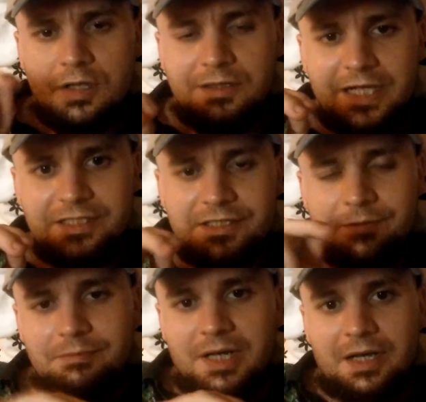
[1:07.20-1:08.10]
Let's
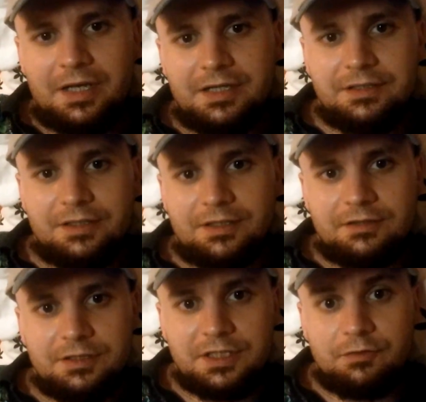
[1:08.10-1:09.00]
combine
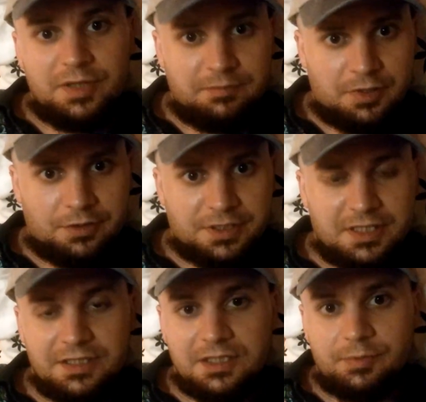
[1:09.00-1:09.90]
the Green Party
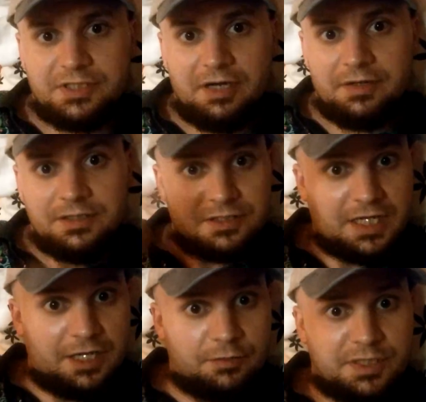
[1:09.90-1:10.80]
and the Libertarians.
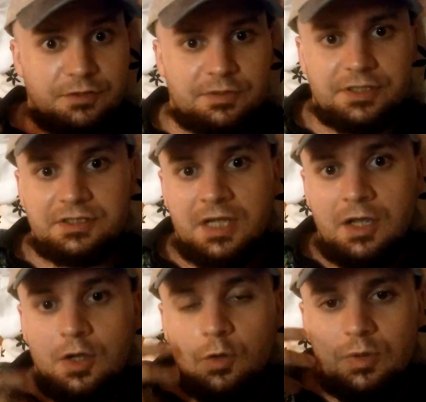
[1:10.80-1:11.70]
How do we do this?
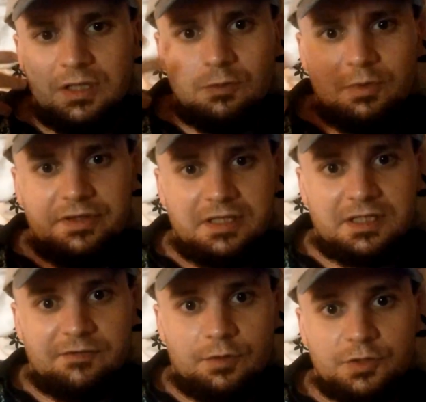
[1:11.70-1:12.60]
Well, one thing that
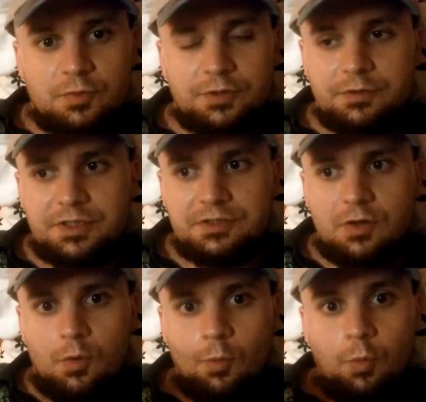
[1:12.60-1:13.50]
I've always wondered is,
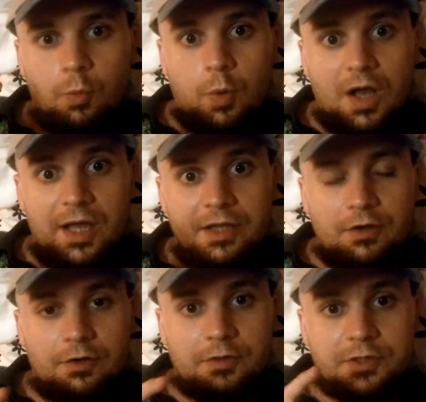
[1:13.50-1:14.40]
why
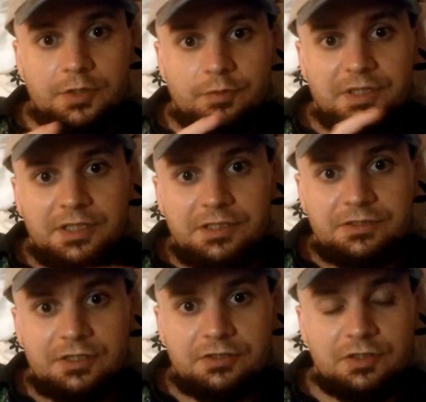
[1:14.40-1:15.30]
aren't the
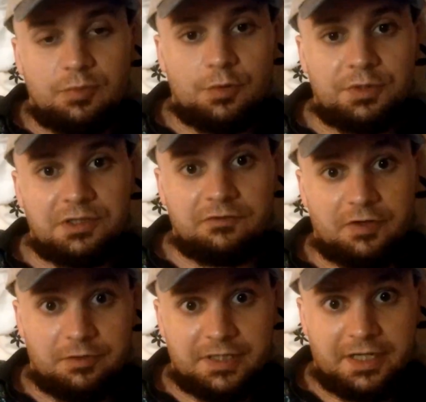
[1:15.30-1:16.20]
Greens supporting the
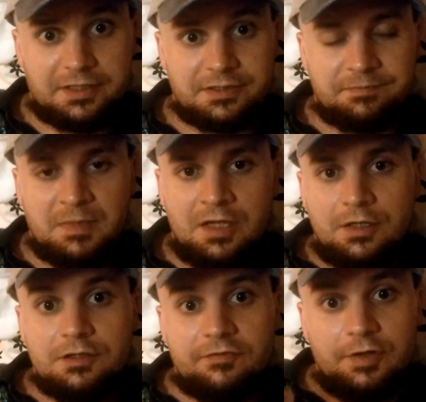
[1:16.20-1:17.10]
fair tax?
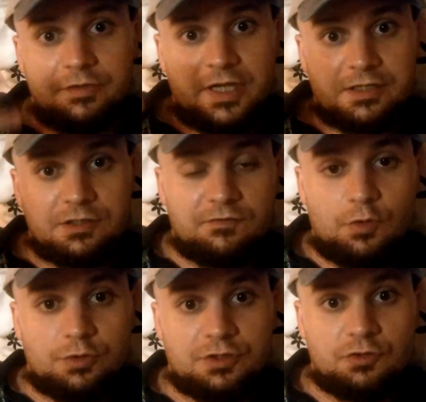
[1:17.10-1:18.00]
The fair tax is, of
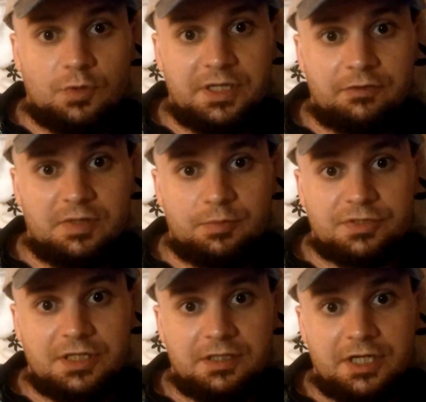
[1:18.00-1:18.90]
course, the
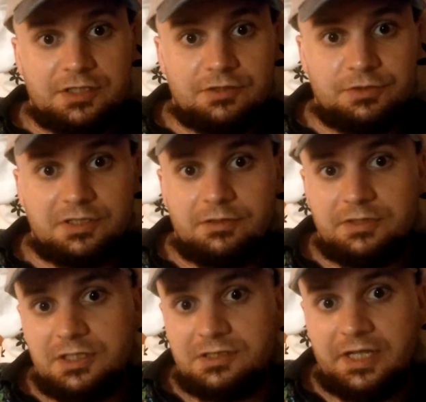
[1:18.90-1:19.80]
23% national
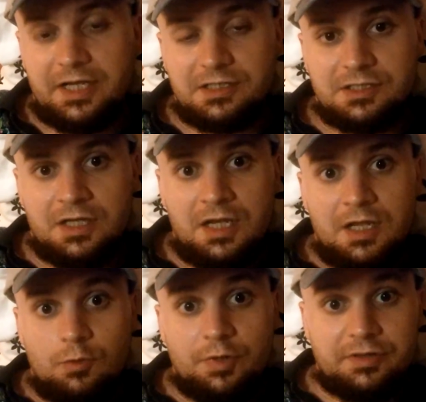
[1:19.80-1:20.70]
sales tax
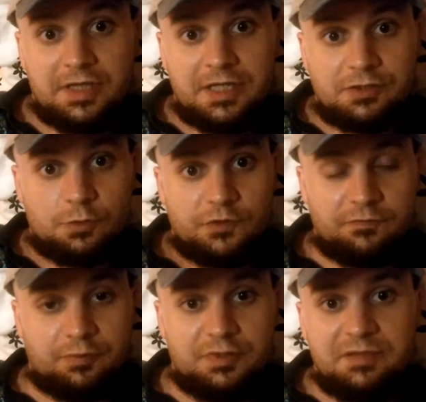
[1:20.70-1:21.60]
with a sort
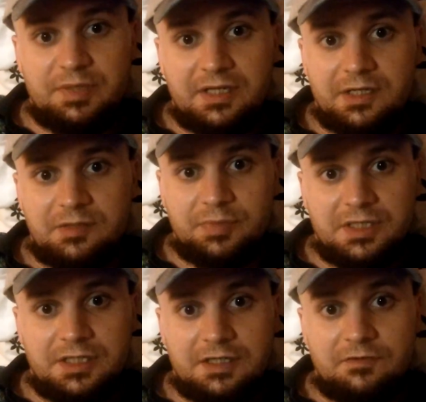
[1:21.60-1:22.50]
of prebate at the
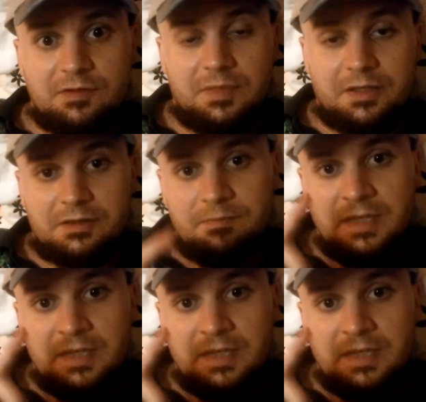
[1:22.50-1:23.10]
beginning of the month.